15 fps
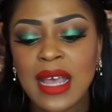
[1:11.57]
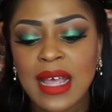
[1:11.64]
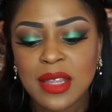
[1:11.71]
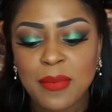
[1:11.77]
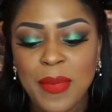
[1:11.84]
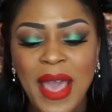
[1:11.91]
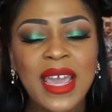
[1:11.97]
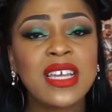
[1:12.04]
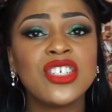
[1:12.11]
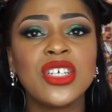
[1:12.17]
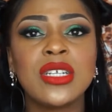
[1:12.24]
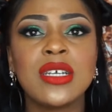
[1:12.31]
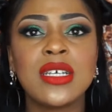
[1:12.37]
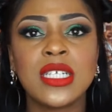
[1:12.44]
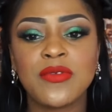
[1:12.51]
The
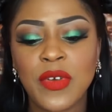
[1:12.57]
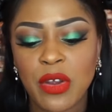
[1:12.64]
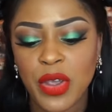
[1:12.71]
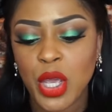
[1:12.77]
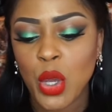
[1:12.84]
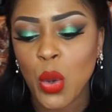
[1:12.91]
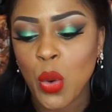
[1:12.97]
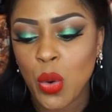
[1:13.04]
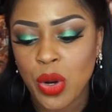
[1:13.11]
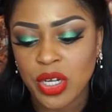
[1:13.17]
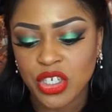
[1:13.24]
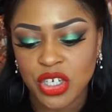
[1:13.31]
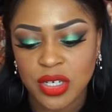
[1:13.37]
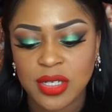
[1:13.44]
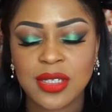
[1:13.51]
packaging is very
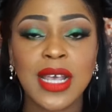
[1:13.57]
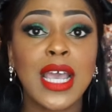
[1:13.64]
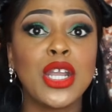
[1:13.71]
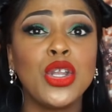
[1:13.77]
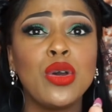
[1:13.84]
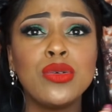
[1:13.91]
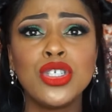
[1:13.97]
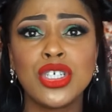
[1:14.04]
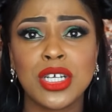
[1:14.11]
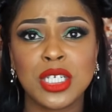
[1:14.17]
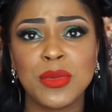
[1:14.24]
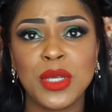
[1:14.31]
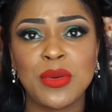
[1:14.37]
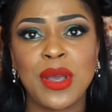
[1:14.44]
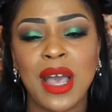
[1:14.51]
gorgeous, and don't judge
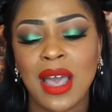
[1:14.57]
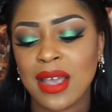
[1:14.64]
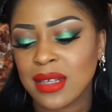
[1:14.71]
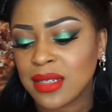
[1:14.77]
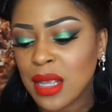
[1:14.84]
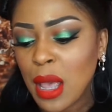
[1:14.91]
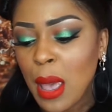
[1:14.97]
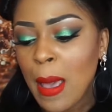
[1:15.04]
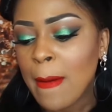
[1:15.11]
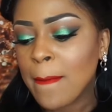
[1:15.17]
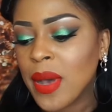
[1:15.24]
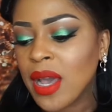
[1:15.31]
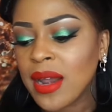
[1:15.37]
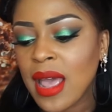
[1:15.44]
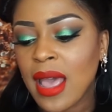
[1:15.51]
me you guys,
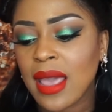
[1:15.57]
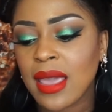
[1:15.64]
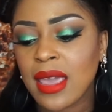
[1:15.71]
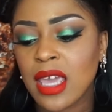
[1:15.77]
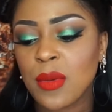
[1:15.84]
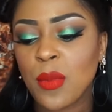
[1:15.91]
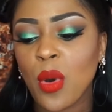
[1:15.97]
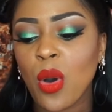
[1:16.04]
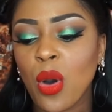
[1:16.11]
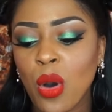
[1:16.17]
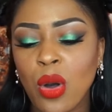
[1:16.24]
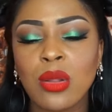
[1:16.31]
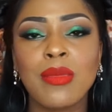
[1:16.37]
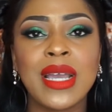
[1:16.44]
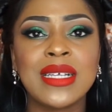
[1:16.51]
but I keep
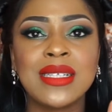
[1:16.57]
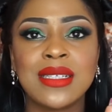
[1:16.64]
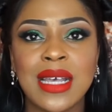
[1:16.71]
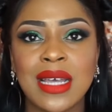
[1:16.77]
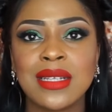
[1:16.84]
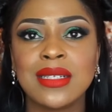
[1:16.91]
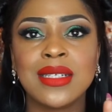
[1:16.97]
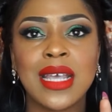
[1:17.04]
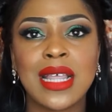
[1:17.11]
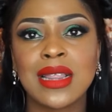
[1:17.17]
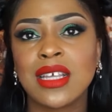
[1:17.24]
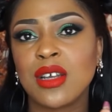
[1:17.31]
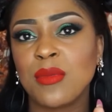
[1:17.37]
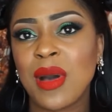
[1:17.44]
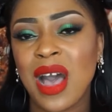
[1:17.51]
all my scents in
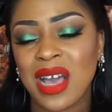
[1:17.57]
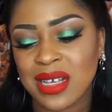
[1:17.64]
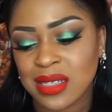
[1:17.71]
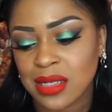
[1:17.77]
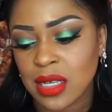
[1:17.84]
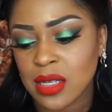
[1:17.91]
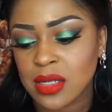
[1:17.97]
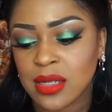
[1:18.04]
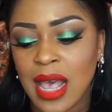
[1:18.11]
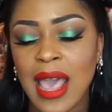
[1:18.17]
their boxes.